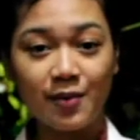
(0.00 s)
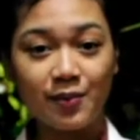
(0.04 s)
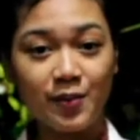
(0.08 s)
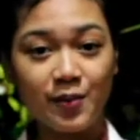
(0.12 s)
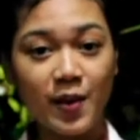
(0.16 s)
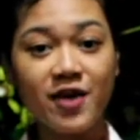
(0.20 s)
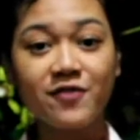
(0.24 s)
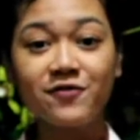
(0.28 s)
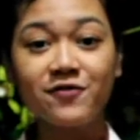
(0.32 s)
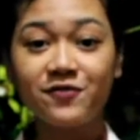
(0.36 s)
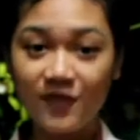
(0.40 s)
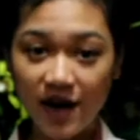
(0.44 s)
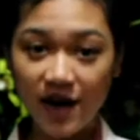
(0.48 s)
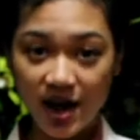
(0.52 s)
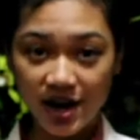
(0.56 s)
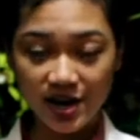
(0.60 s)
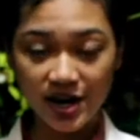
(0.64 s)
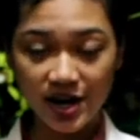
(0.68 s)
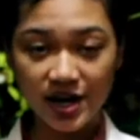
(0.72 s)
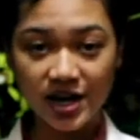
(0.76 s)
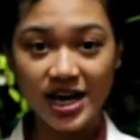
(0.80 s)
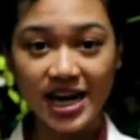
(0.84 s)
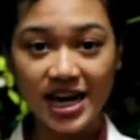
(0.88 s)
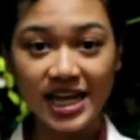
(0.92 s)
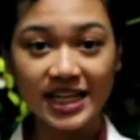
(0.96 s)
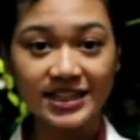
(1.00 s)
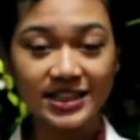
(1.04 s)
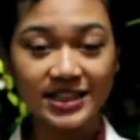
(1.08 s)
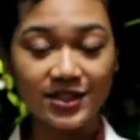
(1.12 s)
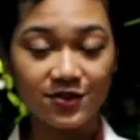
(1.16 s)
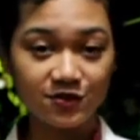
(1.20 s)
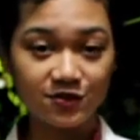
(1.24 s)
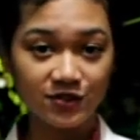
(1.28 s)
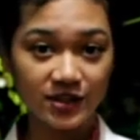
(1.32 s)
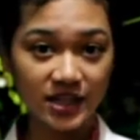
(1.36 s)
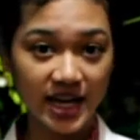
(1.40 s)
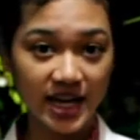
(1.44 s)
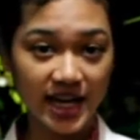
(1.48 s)
My father is
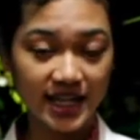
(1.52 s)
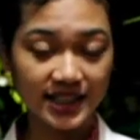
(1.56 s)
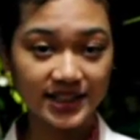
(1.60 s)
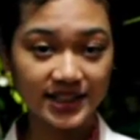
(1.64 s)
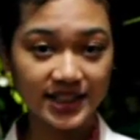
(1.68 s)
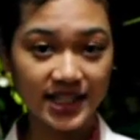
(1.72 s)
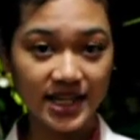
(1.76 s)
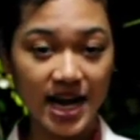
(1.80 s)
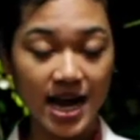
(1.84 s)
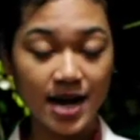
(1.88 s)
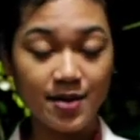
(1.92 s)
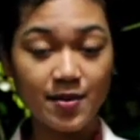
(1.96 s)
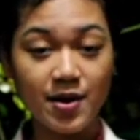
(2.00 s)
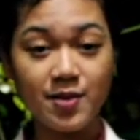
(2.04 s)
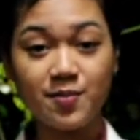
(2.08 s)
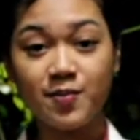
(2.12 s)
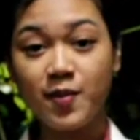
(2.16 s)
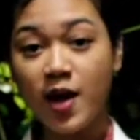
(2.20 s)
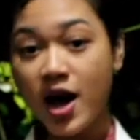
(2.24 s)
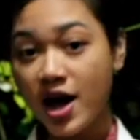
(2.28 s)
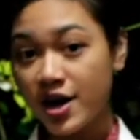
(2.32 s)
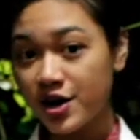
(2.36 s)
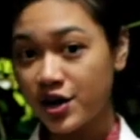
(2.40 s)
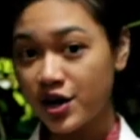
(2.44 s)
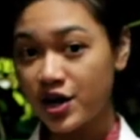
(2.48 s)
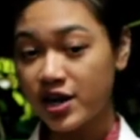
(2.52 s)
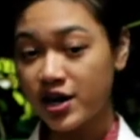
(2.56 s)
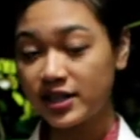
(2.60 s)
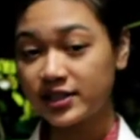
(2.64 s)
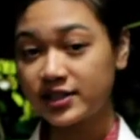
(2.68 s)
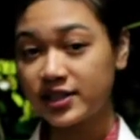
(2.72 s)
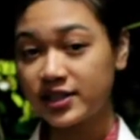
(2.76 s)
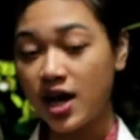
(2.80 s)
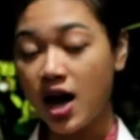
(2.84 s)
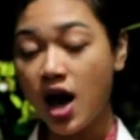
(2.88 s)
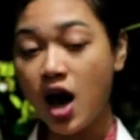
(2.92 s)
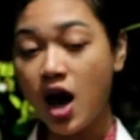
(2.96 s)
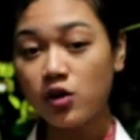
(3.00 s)
a freelancer and my
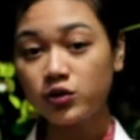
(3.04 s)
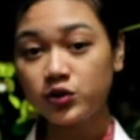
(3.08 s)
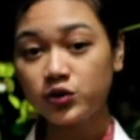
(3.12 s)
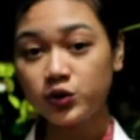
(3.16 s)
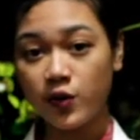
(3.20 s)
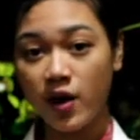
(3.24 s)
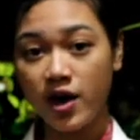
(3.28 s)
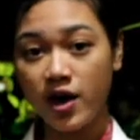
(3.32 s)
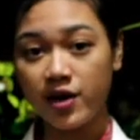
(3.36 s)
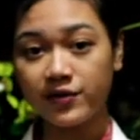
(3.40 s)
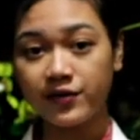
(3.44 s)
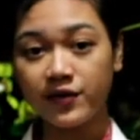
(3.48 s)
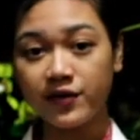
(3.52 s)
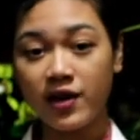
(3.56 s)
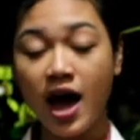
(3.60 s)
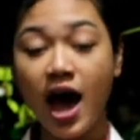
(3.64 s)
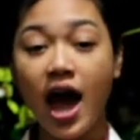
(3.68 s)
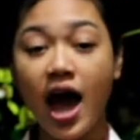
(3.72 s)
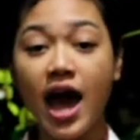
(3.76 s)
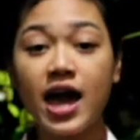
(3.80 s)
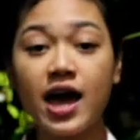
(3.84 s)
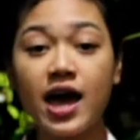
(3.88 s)
mother is a housewife.